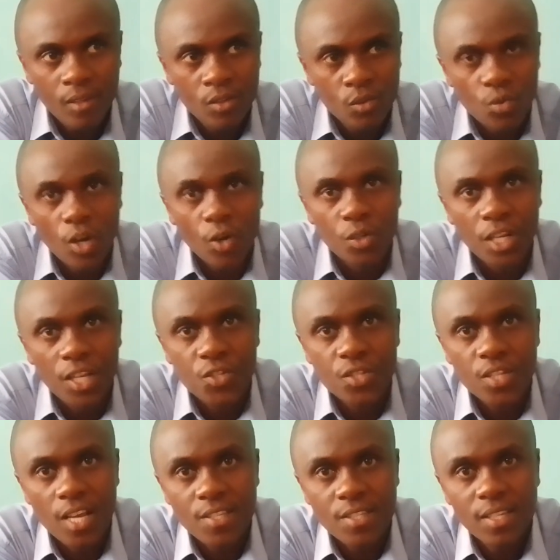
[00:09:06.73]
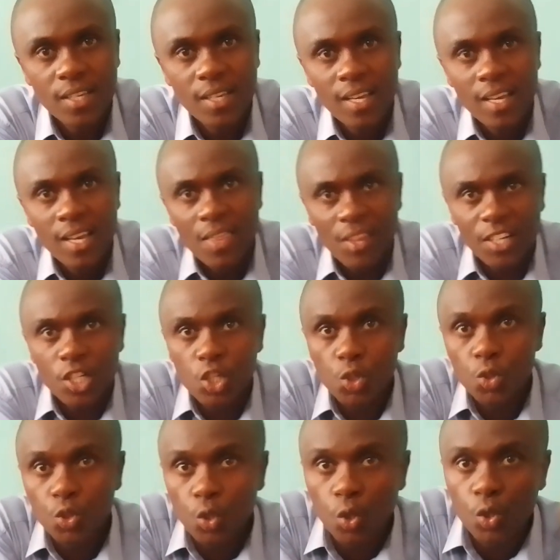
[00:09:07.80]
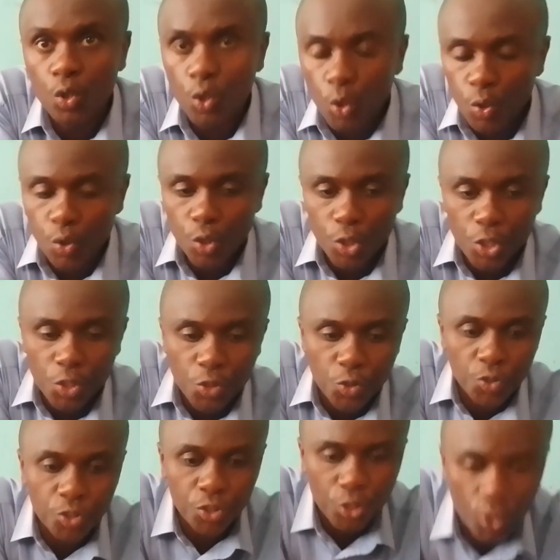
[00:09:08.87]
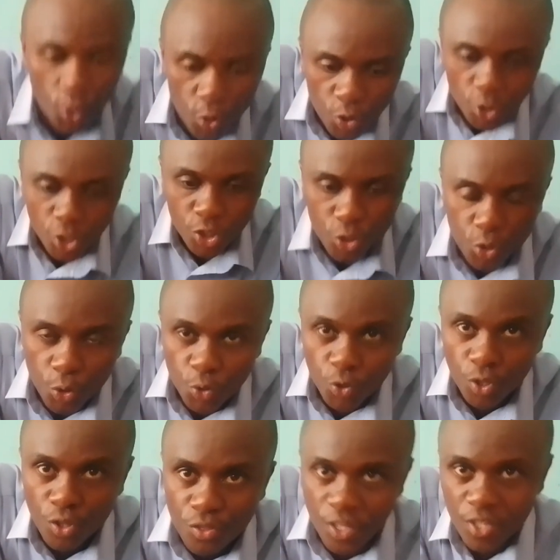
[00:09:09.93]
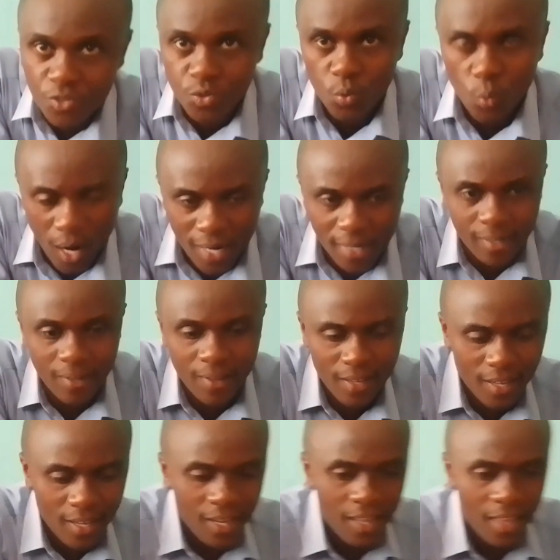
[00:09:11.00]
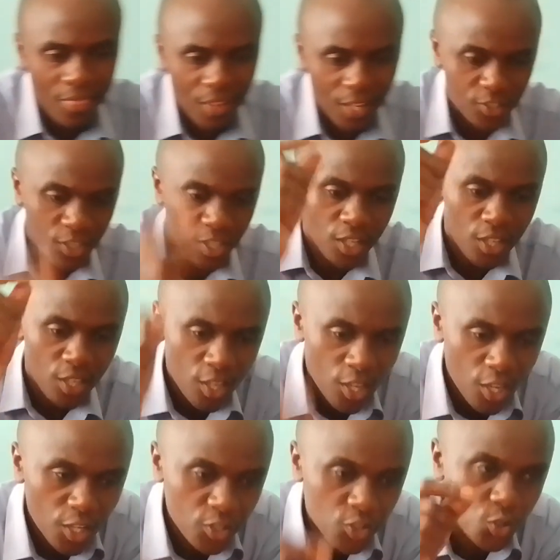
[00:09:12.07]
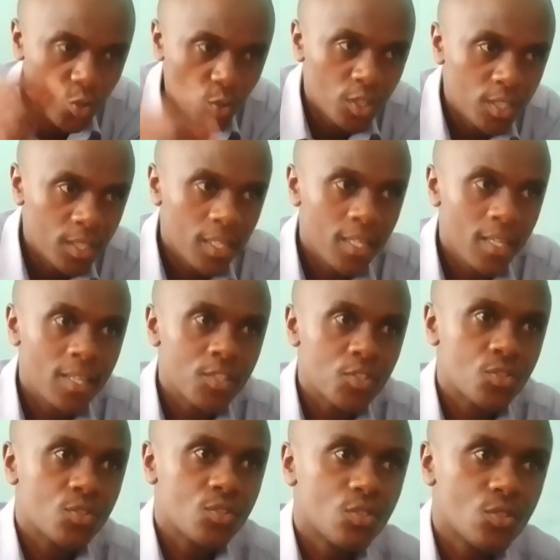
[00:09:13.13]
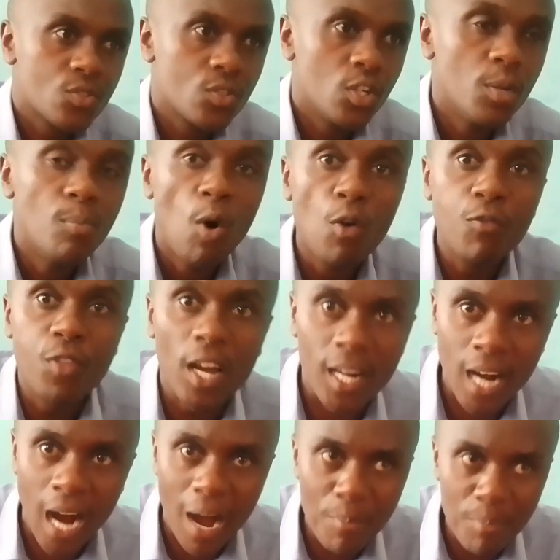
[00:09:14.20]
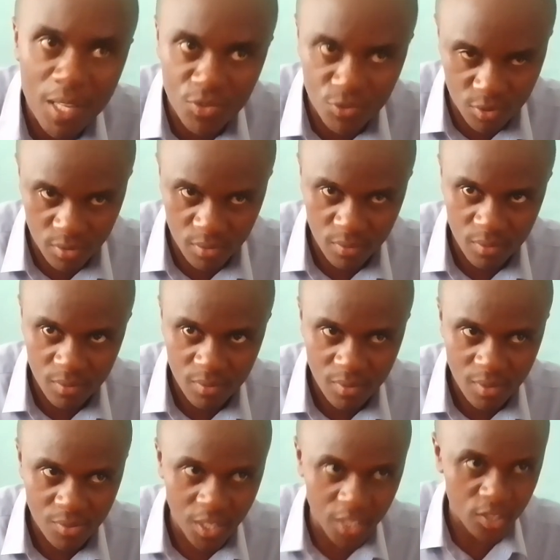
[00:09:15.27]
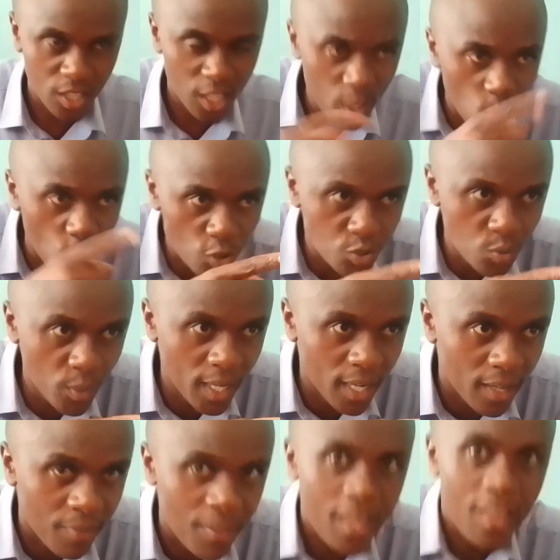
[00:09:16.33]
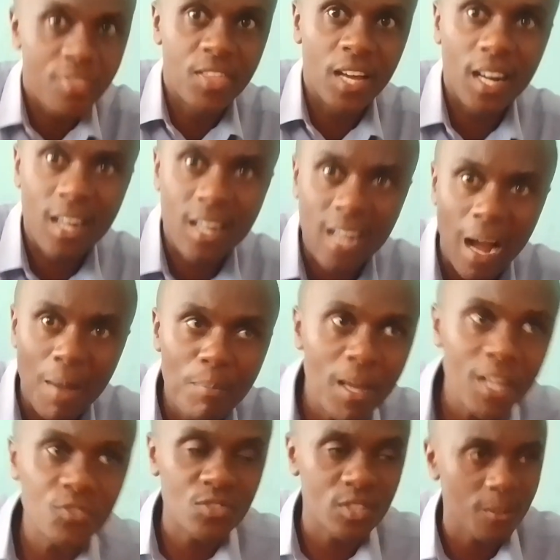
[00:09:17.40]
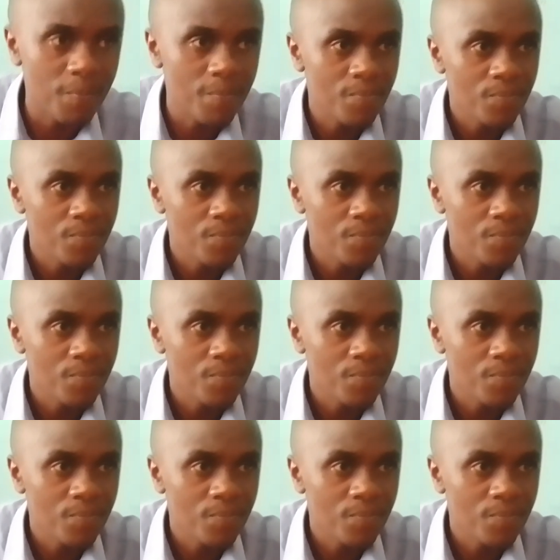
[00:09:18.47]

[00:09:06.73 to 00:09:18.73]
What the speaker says: to the Odysseus that he should do two things? One, that he should remove the garment that he was wearing, the garment